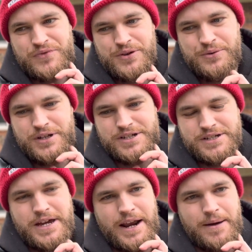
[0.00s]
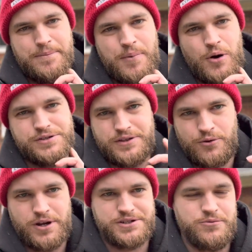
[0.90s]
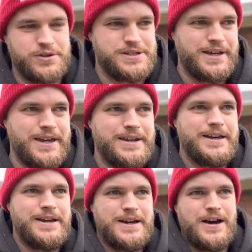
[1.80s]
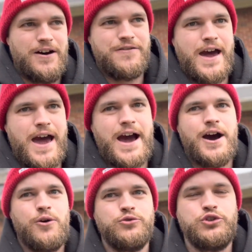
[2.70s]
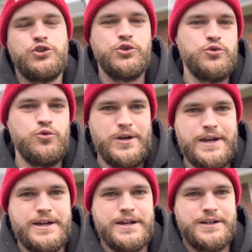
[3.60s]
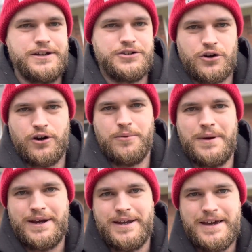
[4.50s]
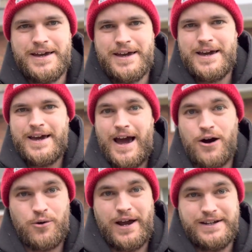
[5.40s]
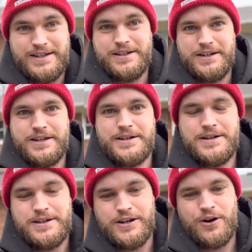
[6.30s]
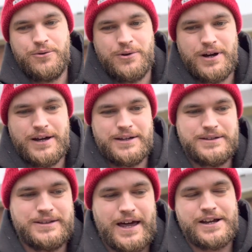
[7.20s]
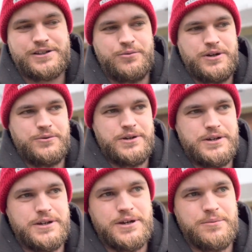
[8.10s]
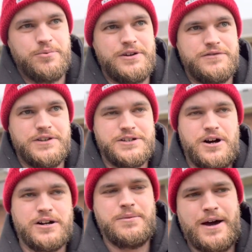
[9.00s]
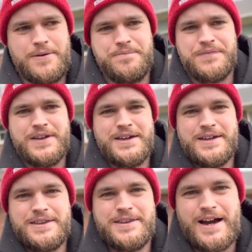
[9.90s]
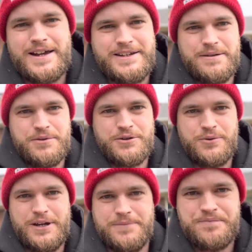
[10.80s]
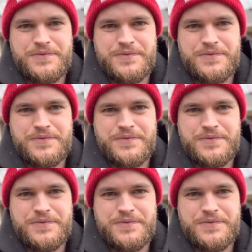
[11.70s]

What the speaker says: really just kind of posing the question once again of how do we determine our identity? You know, last week we briefly talked about the idea between